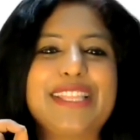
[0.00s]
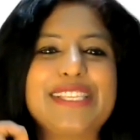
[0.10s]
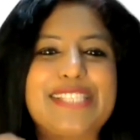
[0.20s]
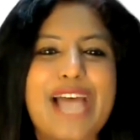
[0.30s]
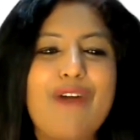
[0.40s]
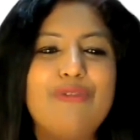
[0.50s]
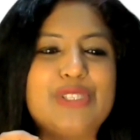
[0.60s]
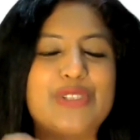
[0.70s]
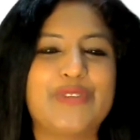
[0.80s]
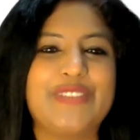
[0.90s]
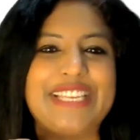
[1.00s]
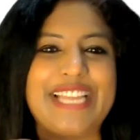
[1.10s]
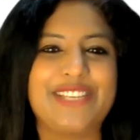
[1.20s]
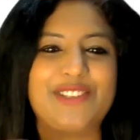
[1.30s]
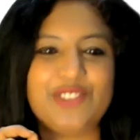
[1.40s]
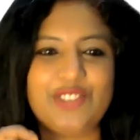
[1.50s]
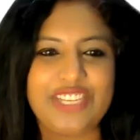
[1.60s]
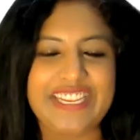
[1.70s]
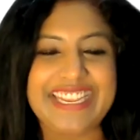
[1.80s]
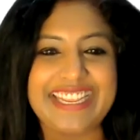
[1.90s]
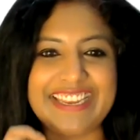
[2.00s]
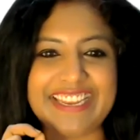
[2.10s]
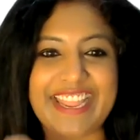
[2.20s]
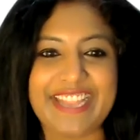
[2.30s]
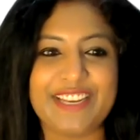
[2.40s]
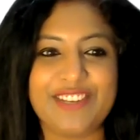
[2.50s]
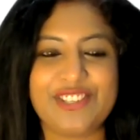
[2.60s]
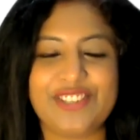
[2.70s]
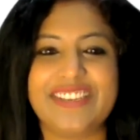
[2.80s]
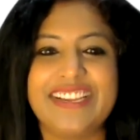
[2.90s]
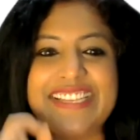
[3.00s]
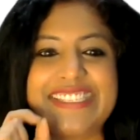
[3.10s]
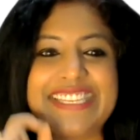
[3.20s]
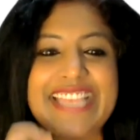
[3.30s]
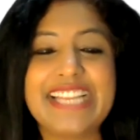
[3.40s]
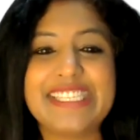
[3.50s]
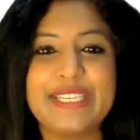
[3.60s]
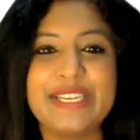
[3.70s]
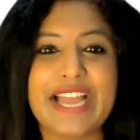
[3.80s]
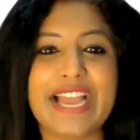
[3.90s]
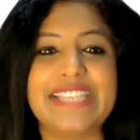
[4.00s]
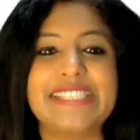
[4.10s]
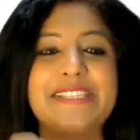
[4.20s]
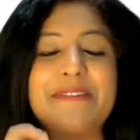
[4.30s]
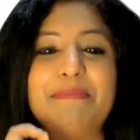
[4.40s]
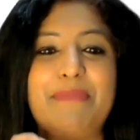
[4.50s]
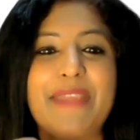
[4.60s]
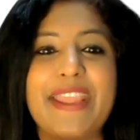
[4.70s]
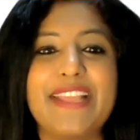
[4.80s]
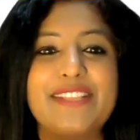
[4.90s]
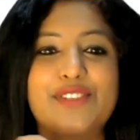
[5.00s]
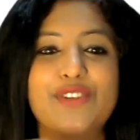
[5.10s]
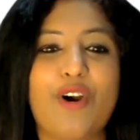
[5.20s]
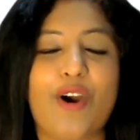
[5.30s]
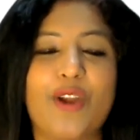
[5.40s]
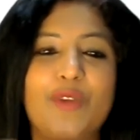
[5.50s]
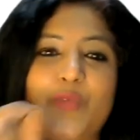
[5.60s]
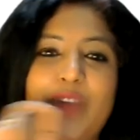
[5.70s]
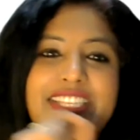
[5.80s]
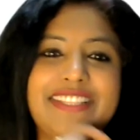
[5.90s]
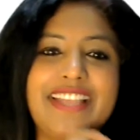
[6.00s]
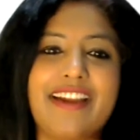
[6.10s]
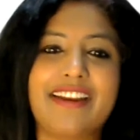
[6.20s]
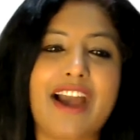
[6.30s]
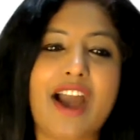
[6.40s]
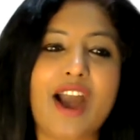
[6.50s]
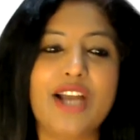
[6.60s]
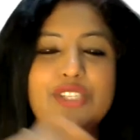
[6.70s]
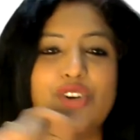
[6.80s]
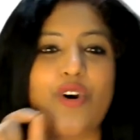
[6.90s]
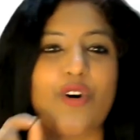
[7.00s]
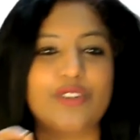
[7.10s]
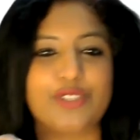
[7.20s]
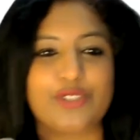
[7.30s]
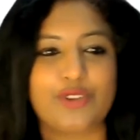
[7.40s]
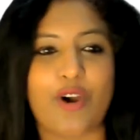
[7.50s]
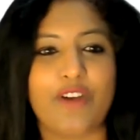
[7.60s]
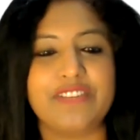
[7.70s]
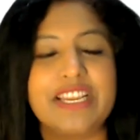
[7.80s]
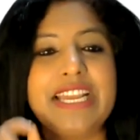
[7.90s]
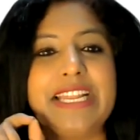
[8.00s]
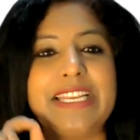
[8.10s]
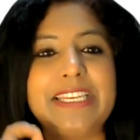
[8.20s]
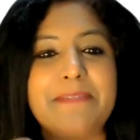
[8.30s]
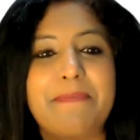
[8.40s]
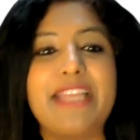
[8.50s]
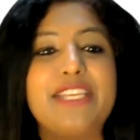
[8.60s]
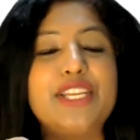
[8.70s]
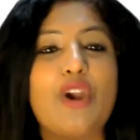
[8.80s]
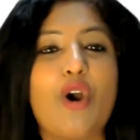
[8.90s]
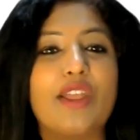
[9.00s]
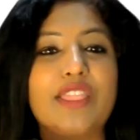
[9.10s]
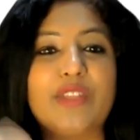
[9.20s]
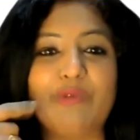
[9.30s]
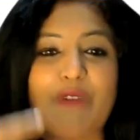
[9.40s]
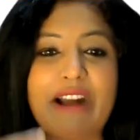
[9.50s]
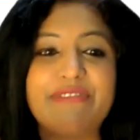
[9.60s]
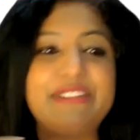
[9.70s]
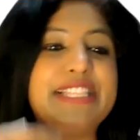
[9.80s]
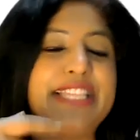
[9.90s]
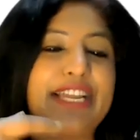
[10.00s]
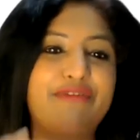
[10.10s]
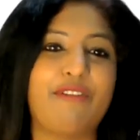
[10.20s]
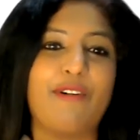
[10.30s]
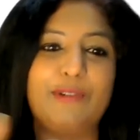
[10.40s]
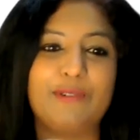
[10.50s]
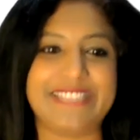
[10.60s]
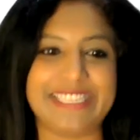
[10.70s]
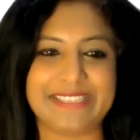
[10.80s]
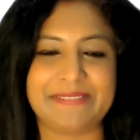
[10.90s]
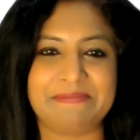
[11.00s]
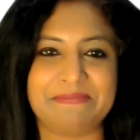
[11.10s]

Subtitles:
The sounds of the letter G in English is categorized based on whether they are hard or soft depending on the vowel that follows it.